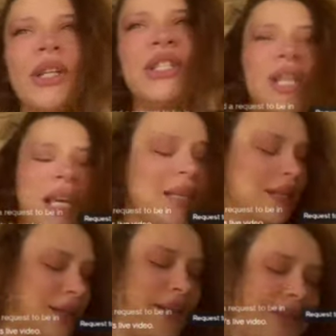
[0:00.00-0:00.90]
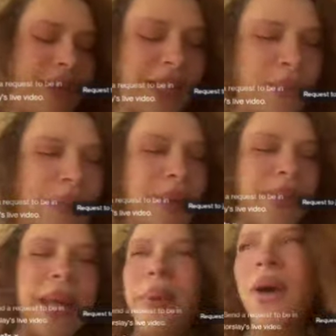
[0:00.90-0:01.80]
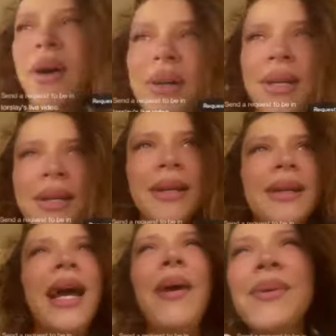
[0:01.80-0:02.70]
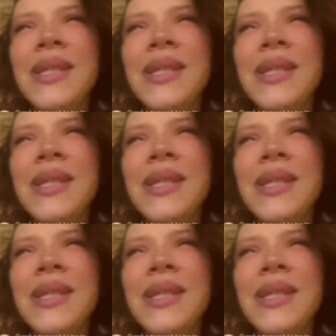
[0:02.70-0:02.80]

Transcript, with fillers: Niggas ain't want to play ball. I was like, man, what the